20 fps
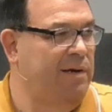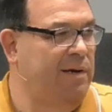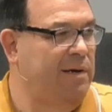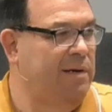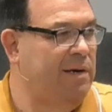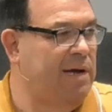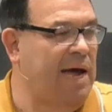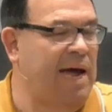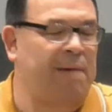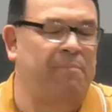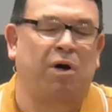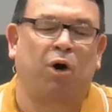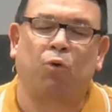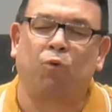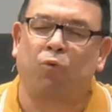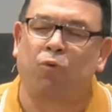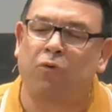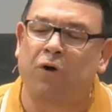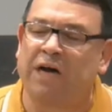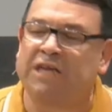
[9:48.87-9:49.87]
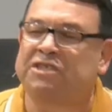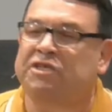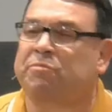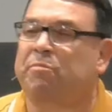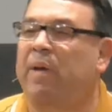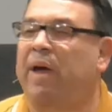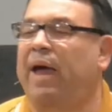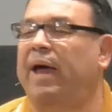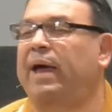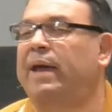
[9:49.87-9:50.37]
I'm a rich
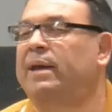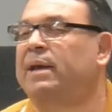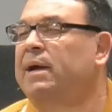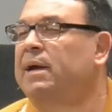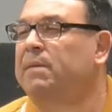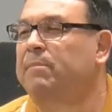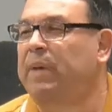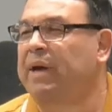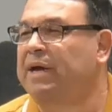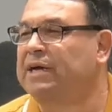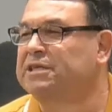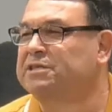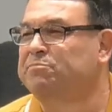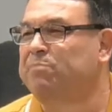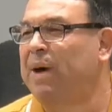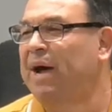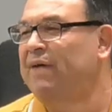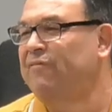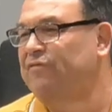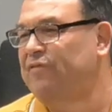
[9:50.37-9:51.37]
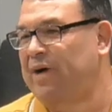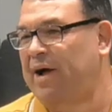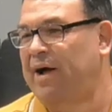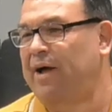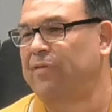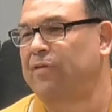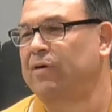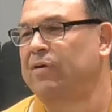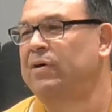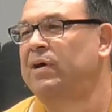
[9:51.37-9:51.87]
man because my
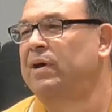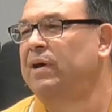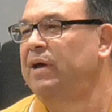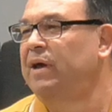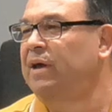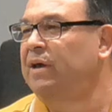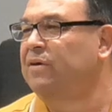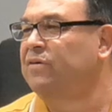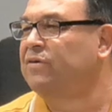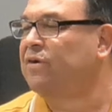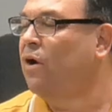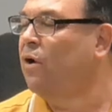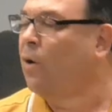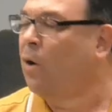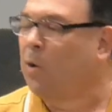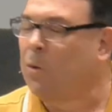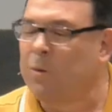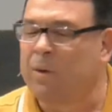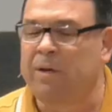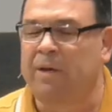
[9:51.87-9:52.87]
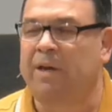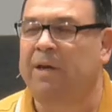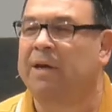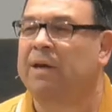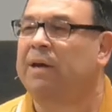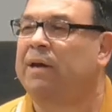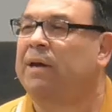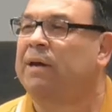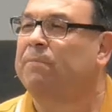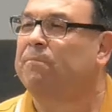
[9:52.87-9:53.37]
Father is holy.
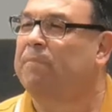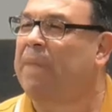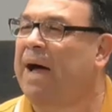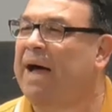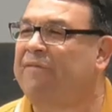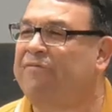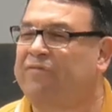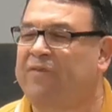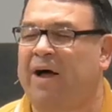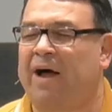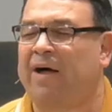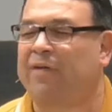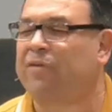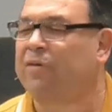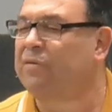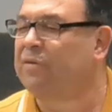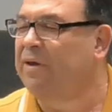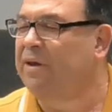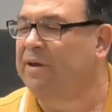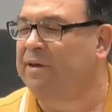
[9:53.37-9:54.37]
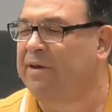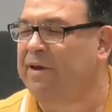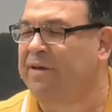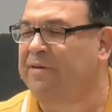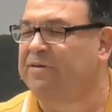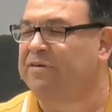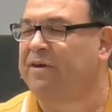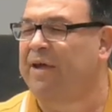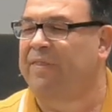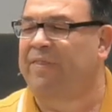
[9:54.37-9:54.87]
My Father is
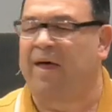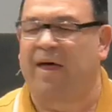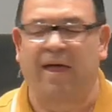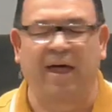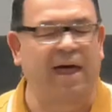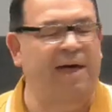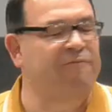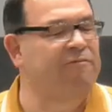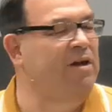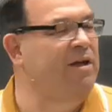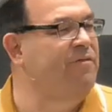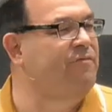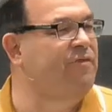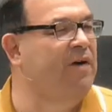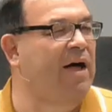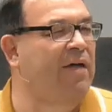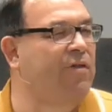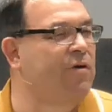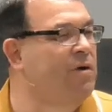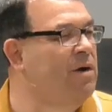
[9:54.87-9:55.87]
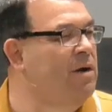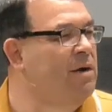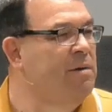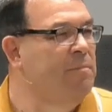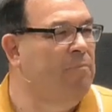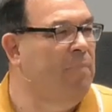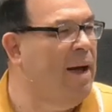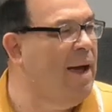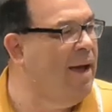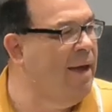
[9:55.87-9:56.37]
the Heavenly Father.
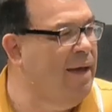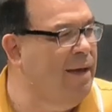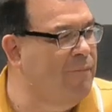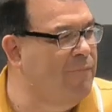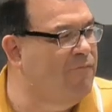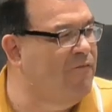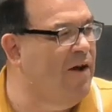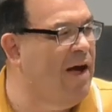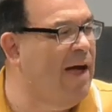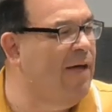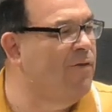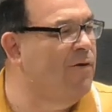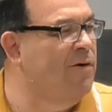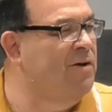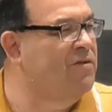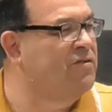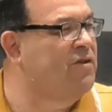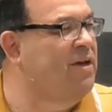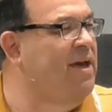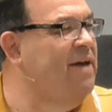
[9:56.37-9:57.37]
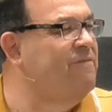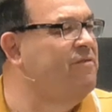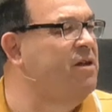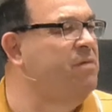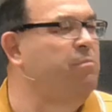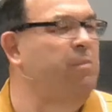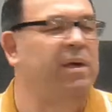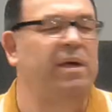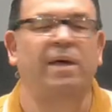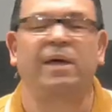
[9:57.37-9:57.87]
My Father has given
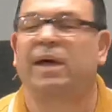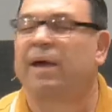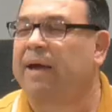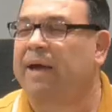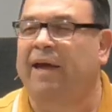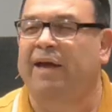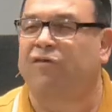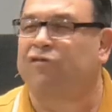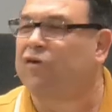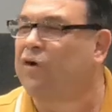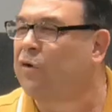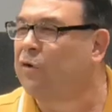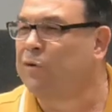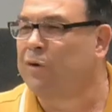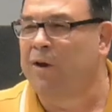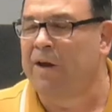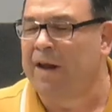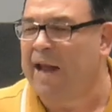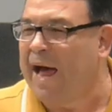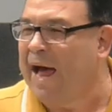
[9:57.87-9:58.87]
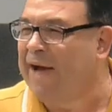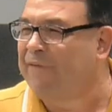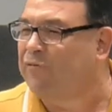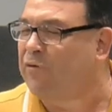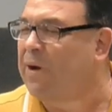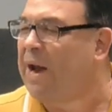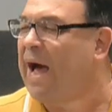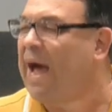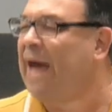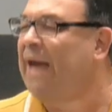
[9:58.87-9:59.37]
me eternal life.
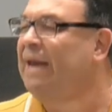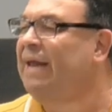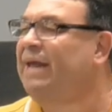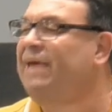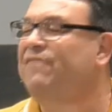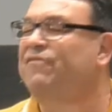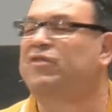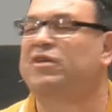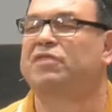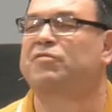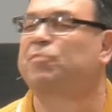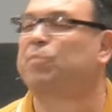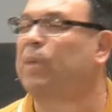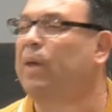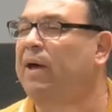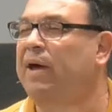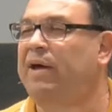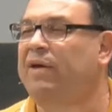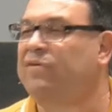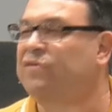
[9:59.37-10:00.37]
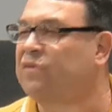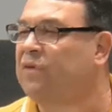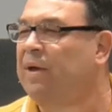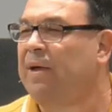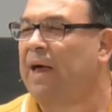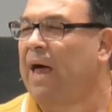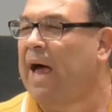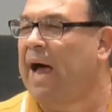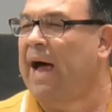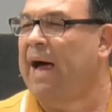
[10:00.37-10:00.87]
When I leave this place,
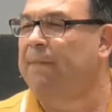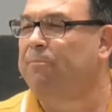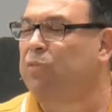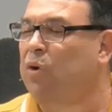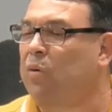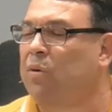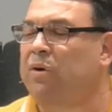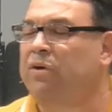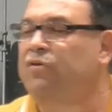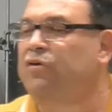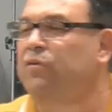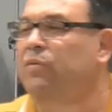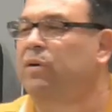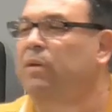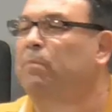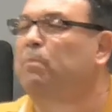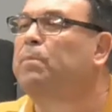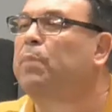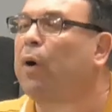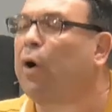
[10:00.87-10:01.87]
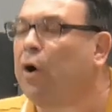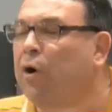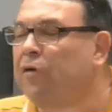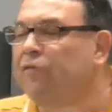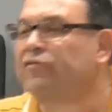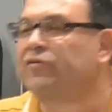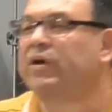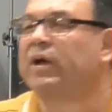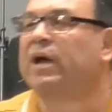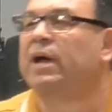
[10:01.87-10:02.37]
I'm going to a
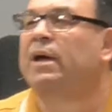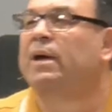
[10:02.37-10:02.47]
perfect